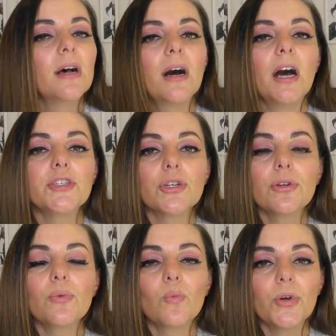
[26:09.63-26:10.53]
I
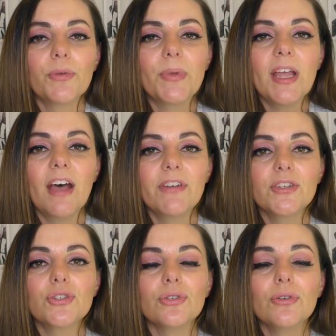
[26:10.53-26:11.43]
don't want to be having
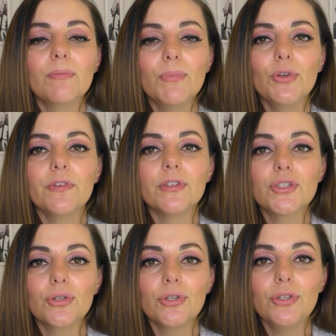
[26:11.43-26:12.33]
to move it
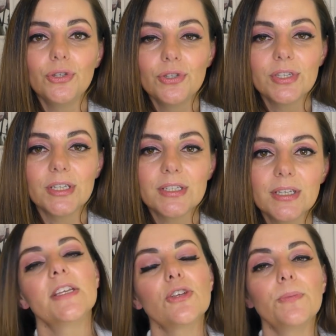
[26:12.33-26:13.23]
to use it.
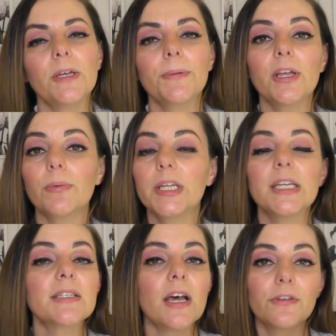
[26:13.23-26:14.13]
This could be applicable in
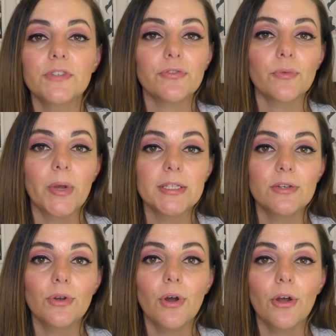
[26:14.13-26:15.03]
a ton of different ways
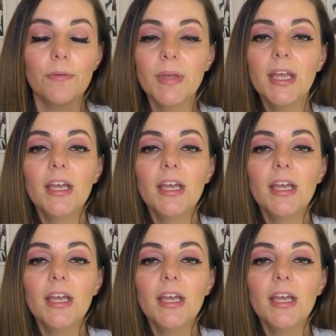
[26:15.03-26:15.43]
in your home.